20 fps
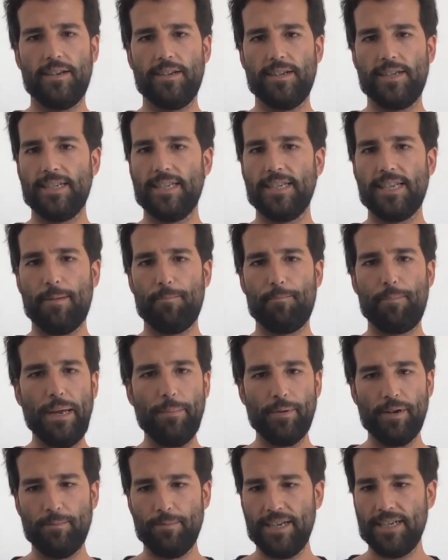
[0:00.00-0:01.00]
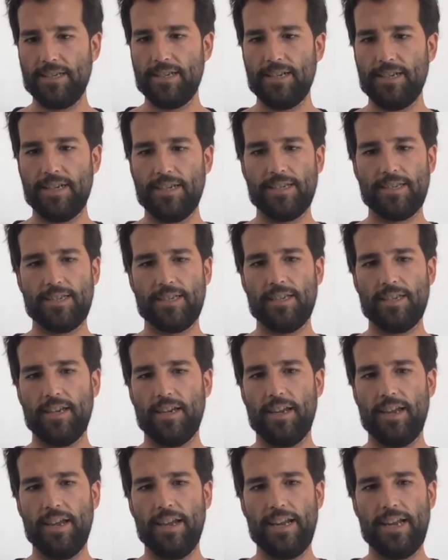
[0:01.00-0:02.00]
This is a people business.
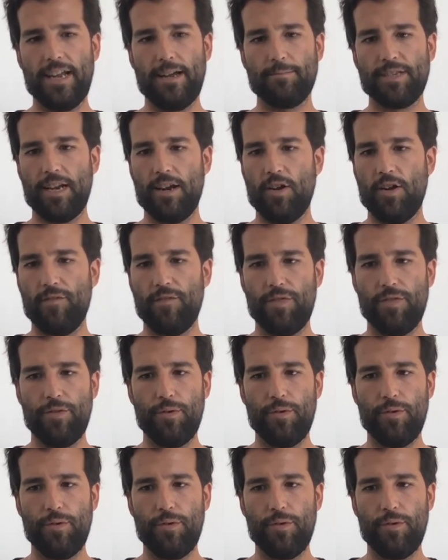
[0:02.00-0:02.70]
It comes a lot